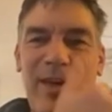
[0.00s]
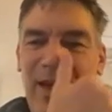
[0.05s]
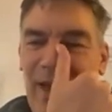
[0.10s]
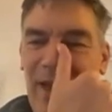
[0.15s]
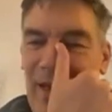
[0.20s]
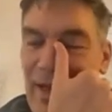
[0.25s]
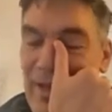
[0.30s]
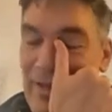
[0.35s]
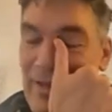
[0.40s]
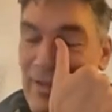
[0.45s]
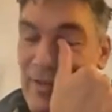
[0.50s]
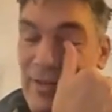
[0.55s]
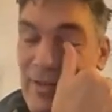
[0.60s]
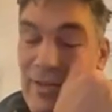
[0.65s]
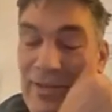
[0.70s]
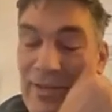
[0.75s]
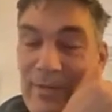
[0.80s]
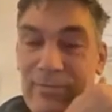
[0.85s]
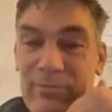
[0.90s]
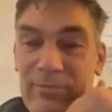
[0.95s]
And
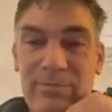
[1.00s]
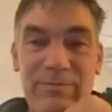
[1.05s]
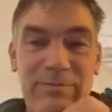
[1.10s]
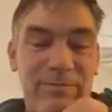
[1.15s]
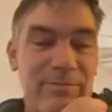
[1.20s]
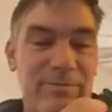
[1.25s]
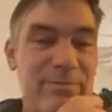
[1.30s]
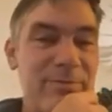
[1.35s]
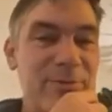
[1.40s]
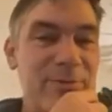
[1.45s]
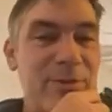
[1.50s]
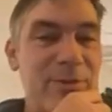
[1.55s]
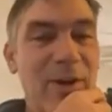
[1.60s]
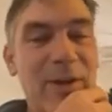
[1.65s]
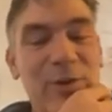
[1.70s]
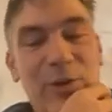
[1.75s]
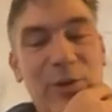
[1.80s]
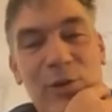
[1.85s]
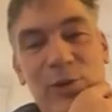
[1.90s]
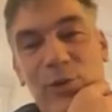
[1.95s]
um, so
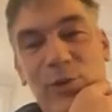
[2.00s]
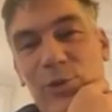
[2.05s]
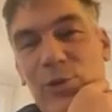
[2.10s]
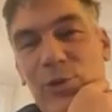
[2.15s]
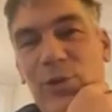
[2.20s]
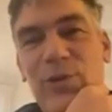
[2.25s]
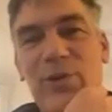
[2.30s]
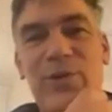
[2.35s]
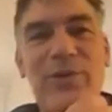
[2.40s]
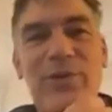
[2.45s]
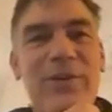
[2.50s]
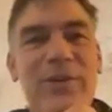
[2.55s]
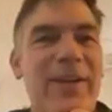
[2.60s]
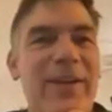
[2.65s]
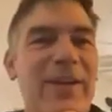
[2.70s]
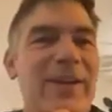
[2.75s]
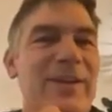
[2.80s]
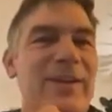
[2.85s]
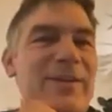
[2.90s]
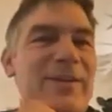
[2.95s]
I talked to her and
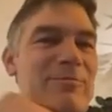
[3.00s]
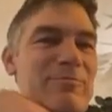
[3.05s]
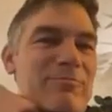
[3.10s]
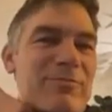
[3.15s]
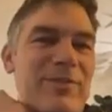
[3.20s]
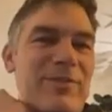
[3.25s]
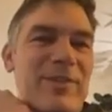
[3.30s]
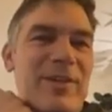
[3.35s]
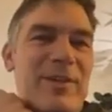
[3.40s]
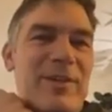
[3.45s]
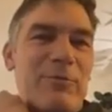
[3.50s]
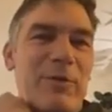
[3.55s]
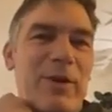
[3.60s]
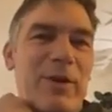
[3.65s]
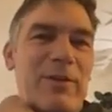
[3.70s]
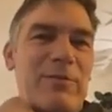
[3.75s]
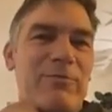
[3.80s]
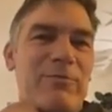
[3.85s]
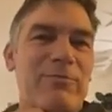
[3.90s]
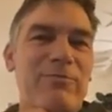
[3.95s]
then say,
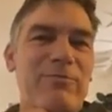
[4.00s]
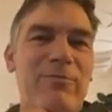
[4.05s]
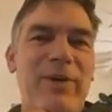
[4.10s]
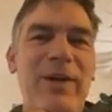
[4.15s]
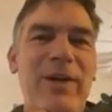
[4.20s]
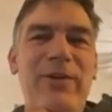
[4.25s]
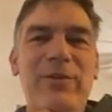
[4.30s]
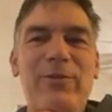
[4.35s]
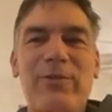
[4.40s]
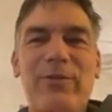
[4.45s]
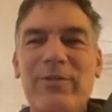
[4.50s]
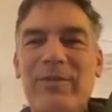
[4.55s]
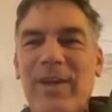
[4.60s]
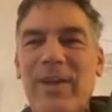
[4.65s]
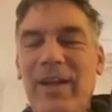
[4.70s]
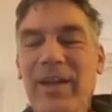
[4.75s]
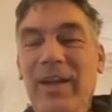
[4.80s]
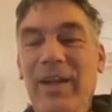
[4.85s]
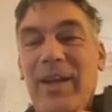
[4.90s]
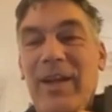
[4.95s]
well, why not?
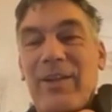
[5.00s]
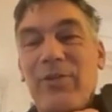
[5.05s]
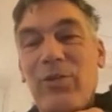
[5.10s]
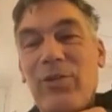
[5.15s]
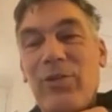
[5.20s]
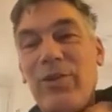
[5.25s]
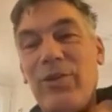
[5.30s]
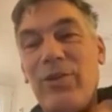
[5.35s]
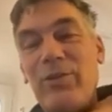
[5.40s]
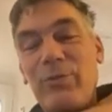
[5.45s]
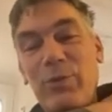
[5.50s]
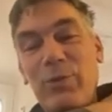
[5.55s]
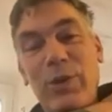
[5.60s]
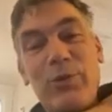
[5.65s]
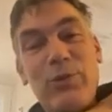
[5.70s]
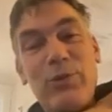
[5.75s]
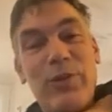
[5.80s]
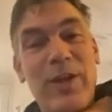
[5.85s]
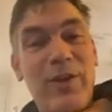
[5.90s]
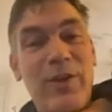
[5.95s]
And I told her we
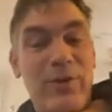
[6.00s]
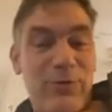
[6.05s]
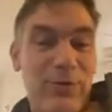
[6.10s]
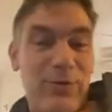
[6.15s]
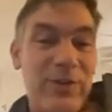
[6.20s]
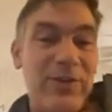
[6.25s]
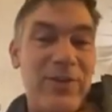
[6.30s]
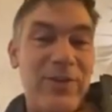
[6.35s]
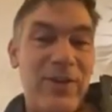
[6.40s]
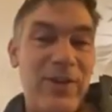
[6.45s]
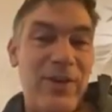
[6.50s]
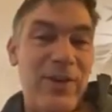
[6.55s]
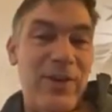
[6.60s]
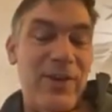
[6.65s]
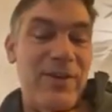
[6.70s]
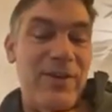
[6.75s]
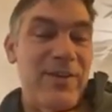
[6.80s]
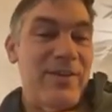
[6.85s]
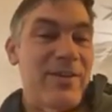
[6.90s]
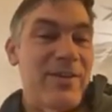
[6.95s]
could take a
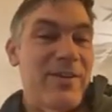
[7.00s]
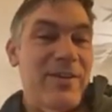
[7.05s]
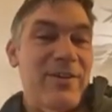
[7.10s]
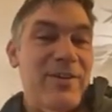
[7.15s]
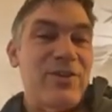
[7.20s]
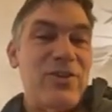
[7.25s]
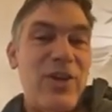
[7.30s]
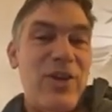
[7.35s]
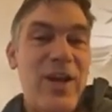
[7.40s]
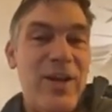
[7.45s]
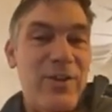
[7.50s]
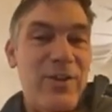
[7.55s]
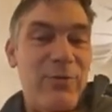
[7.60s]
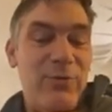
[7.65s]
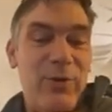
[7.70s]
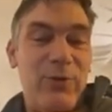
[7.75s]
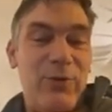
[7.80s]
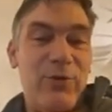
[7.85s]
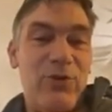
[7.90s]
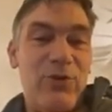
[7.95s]
risky chance.
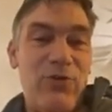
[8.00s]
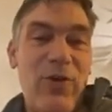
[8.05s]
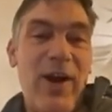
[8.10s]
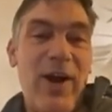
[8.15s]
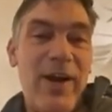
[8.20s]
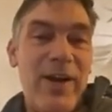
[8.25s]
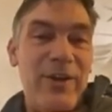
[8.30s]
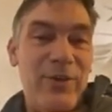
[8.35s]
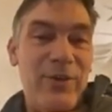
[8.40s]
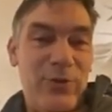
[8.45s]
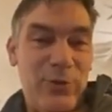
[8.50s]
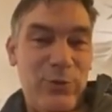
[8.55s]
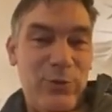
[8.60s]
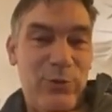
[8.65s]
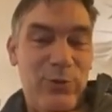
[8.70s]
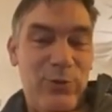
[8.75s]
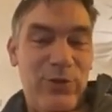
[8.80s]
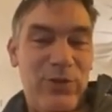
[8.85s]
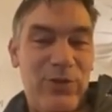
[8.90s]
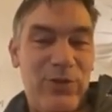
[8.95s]
We could try
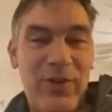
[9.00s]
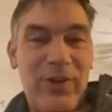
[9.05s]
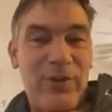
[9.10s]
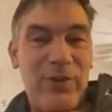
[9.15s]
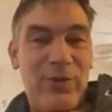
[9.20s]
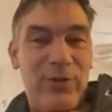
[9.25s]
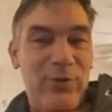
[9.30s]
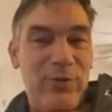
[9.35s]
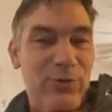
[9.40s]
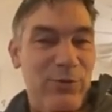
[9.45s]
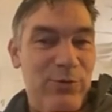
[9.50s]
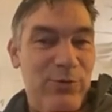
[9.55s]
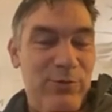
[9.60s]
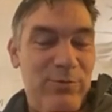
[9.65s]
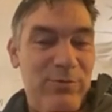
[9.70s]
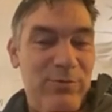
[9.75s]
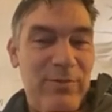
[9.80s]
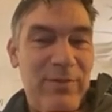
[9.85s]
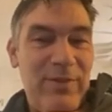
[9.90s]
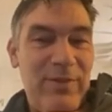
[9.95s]
to start
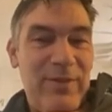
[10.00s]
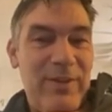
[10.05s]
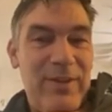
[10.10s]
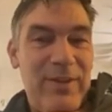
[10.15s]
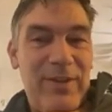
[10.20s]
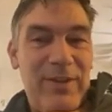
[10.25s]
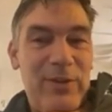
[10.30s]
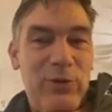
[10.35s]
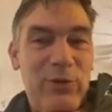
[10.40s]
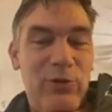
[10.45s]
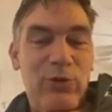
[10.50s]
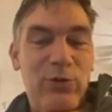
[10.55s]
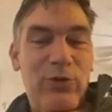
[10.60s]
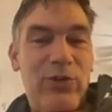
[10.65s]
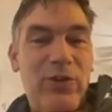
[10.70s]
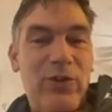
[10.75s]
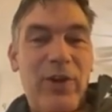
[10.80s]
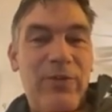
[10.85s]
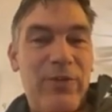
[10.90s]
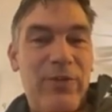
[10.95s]
to do
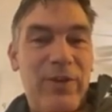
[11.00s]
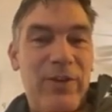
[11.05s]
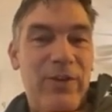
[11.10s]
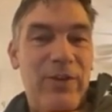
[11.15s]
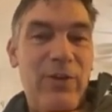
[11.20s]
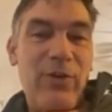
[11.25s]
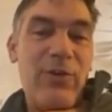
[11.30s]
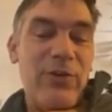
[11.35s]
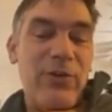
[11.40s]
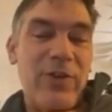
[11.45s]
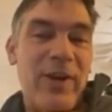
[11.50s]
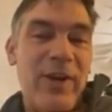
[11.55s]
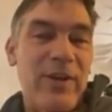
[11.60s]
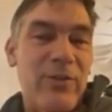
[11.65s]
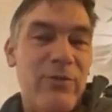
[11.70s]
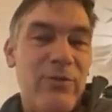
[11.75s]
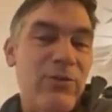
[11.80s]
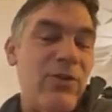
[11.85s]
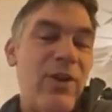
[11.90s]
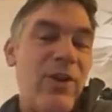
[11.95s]
stuff in
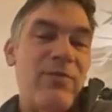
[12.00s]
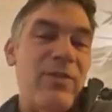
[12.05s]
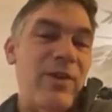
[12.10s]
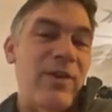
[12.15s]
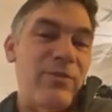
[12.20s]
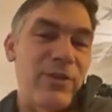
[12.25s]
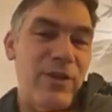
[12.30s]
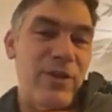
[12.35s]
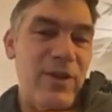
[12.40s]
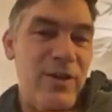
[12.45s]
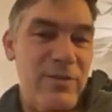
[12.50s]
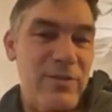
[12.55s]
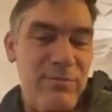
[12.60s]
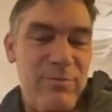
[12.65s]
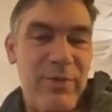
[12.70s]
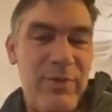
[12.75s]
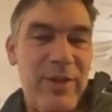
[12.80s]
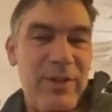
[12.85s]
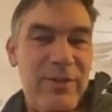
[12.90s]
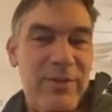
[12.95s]
neuroscience, which I've never done,
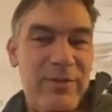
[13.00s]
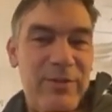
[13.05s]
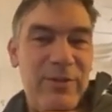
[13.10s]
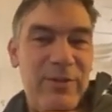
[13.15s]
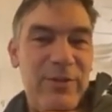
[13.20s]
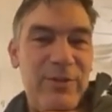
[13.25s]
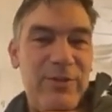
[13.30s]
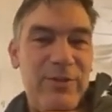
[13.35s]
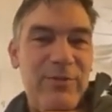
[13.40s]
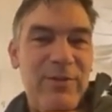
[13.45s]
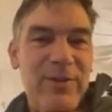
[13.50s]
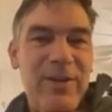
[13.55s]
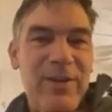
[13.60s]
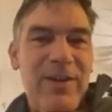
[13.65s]
but you know,